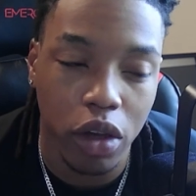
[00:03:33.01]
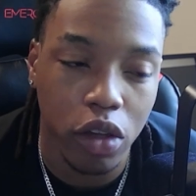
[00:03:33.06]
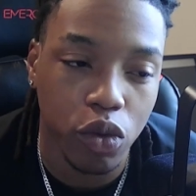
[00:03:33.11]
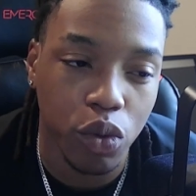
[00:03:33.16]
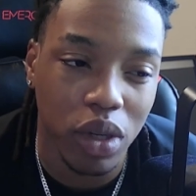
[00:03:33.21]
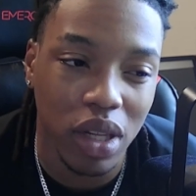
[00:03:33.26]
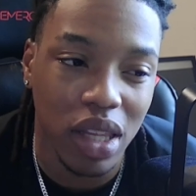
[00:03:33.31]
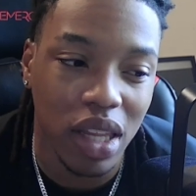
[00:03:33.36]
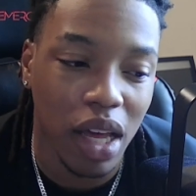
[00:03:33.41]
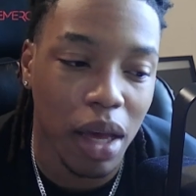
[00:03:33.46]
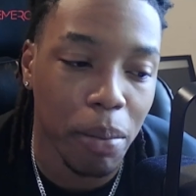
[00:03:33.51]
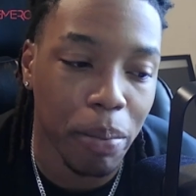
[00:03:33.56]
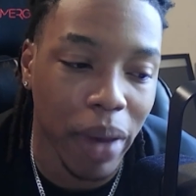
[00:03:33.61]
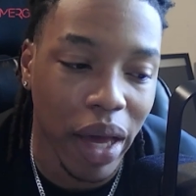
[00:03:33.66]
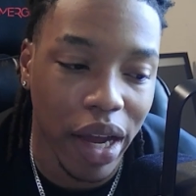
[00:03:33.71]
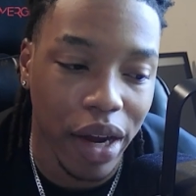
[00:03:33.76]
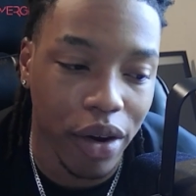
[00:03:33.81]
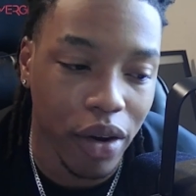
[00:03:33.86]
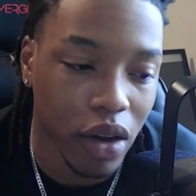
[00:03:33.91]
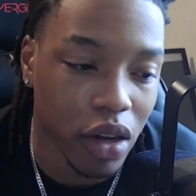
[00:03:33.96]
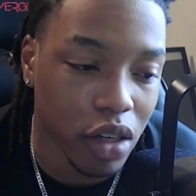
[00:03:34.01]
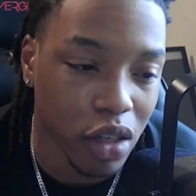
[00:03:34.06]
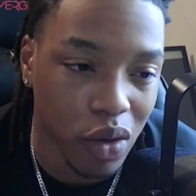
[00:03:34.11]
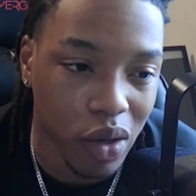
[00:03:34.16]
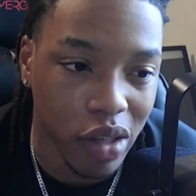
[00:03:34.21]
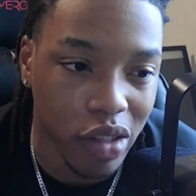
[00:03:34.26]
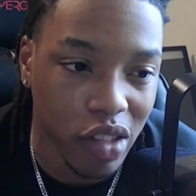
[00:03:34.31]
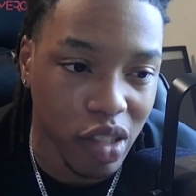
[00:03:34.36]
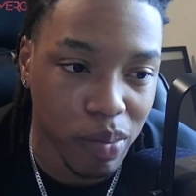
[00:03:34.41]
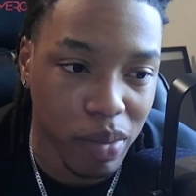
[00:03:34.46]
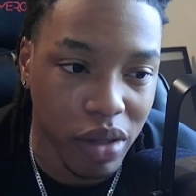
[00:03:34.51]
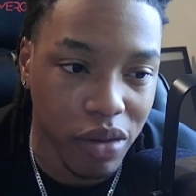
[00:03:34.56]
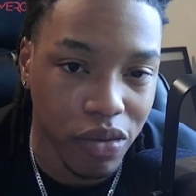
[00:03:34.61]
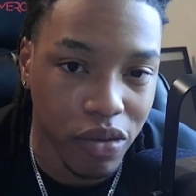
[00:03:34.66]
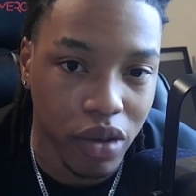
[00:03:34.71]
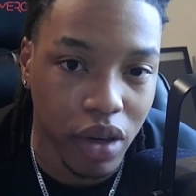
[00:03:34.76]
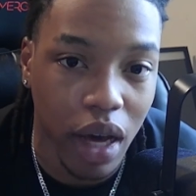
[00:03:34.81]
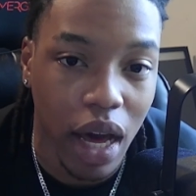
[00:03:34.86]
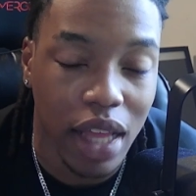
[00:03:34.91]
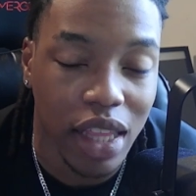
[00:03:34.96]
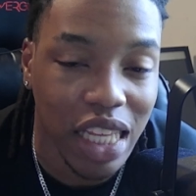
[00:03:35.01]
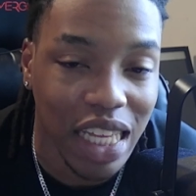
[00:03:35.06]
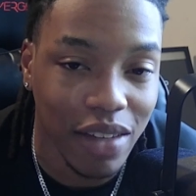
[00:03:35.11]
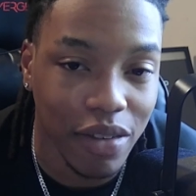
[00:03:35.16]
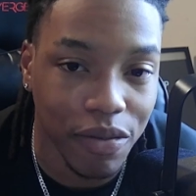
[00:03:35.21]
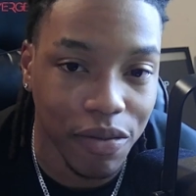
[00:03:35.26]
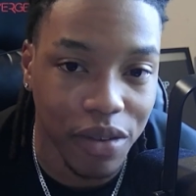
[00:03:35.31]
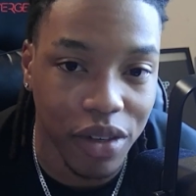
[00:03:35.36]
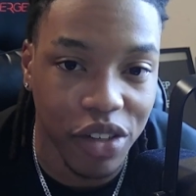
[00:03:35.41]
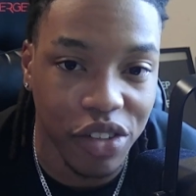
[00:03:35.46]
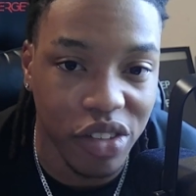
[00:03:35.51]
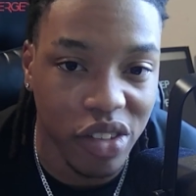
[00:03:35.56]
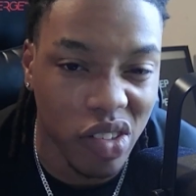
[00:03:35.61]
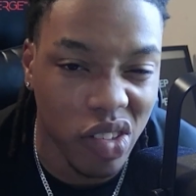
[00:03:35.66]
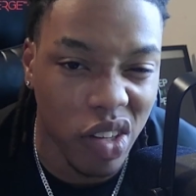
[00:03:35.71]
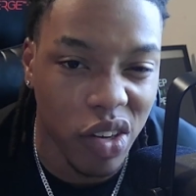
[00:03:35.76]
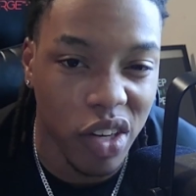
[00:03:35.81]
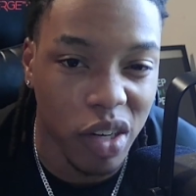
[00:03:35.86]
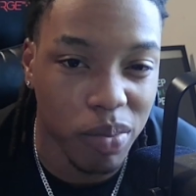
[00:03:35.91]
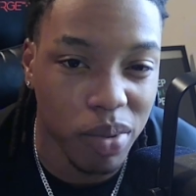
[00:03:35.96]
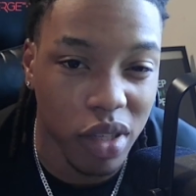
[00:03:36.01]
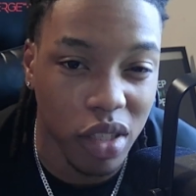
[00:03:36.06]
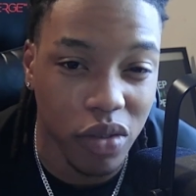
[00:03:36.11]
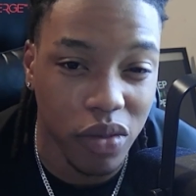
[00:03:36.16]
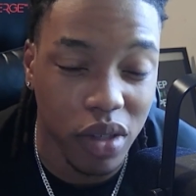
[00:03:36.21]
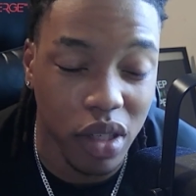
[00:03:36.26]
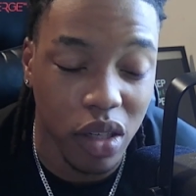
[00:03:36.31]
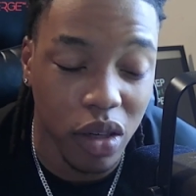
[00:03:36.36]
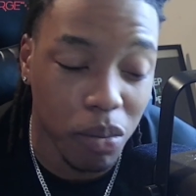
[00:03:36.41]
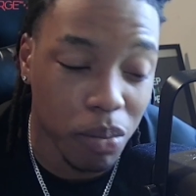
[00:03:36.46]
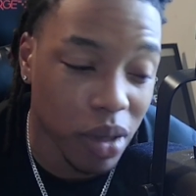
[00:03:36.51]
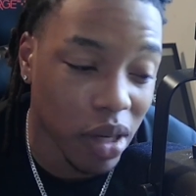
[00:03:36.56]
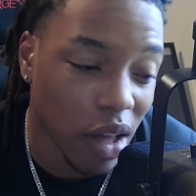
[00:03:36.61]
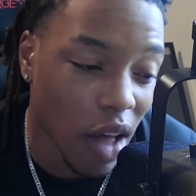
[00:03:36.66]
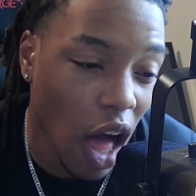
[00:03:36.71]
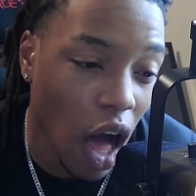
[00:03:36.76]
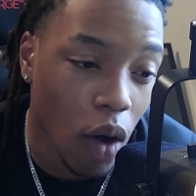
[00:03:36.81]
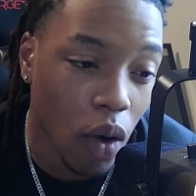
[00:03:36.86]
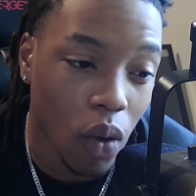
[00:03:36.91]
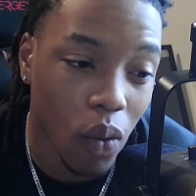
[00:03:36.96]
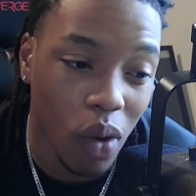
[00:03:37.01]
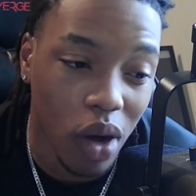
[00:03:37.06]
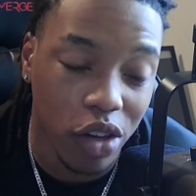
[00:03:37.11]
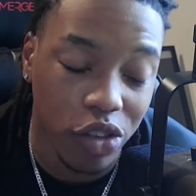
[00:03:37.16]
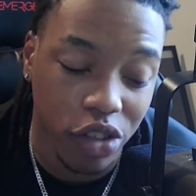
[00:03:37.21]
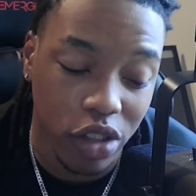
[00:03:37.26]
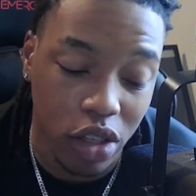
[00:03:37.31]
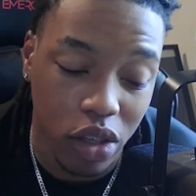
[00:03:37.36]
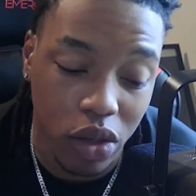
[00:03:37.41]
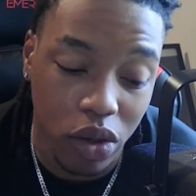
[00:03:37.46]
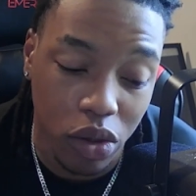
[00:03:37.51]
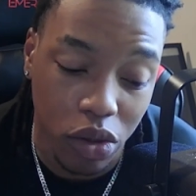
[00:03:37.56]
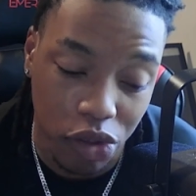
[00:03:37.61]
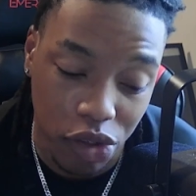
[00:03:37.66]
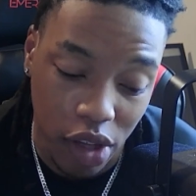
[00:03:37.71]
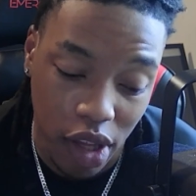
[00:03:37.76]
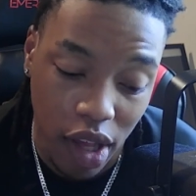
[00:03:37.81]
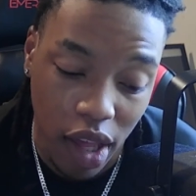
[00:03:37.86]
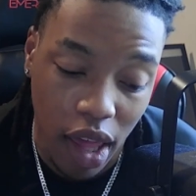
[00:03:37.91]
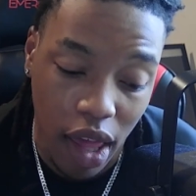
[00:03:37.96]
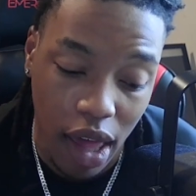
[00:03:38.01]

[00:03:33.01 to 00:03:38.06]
It's really like background noise to me. For I didn't even finish the Security Plus video, but I will watch those.